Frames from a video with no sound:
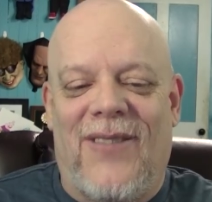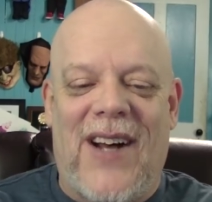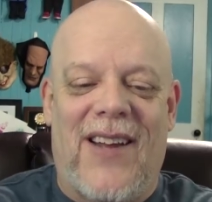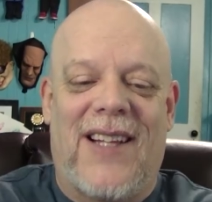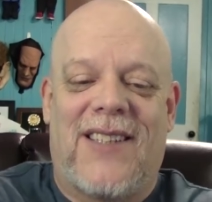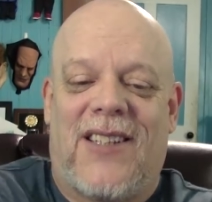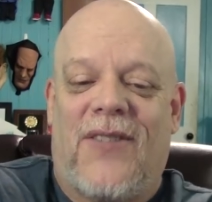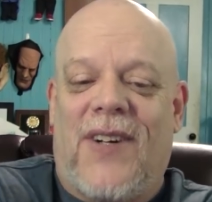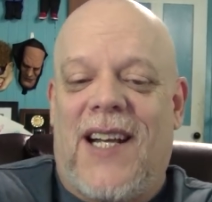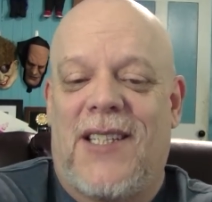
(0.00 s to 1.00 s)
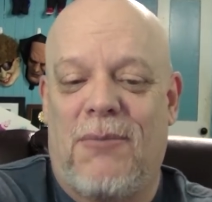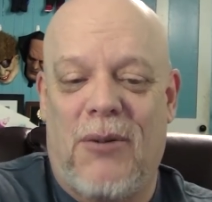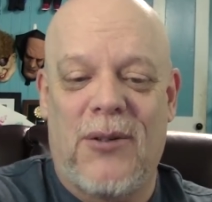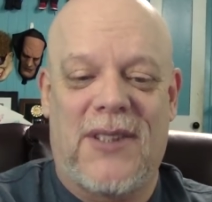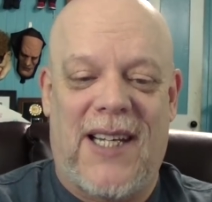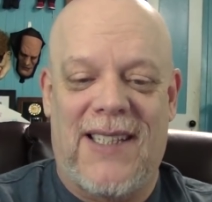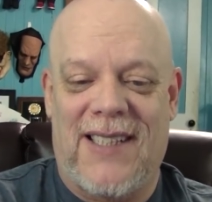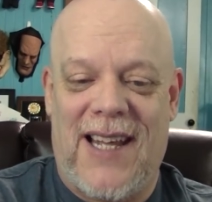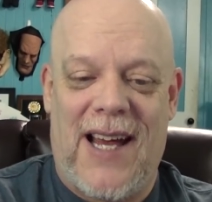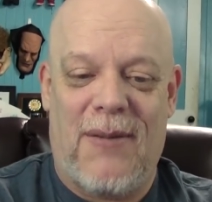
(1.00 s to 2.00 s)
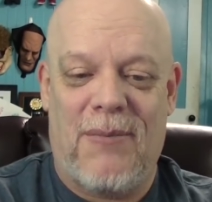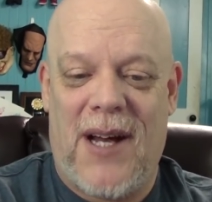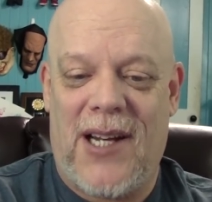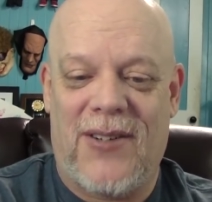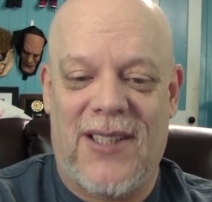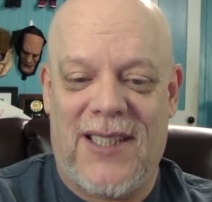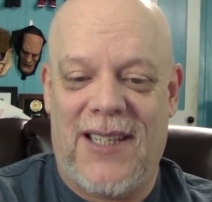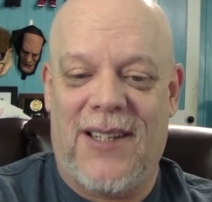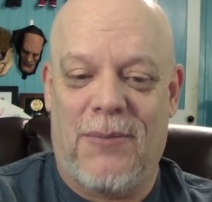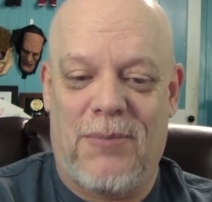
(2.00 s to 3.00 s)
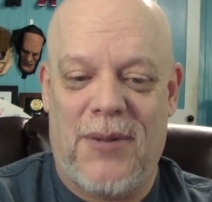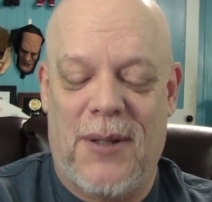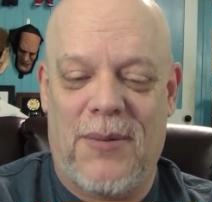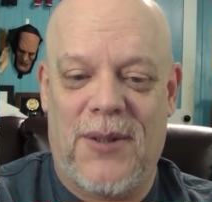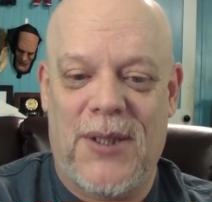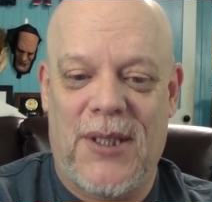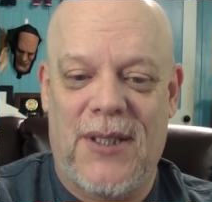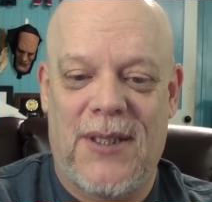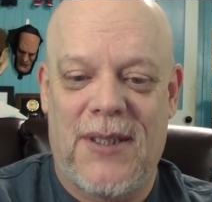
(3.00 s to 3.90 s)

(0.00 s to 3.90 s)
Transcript: Wow, that's a tough one. I see both sides of that. Madara's and the people's.